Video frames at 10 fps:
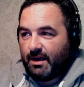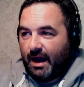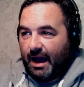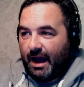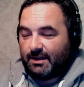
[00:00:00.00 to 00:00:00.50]

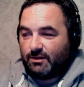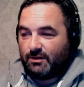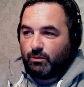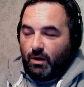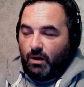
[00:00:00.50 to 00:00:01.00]
and
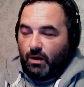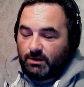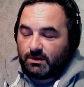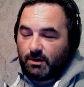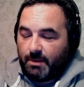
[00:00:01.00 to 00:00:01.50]
I wanted to
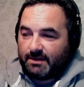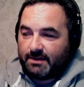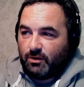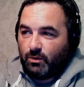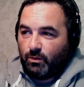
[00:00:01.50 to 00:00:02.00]
go back
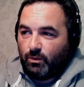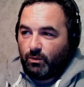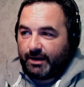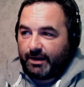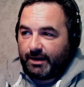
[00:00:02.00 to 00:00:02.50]
to with
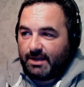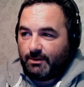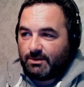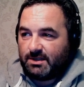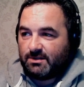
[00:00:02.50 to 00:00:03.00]
regards to how the
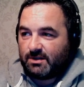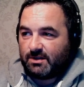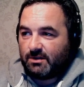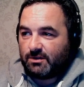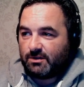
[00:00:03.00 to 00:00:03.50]
season's gone
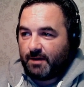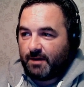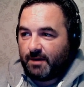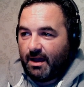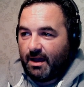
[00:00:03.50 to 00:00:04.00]
so far.
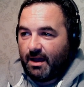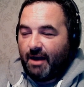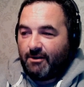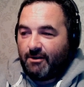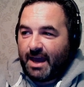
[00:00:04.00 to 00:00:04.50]
Harry
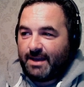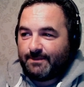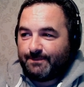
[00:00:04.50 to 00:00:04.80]
Kane,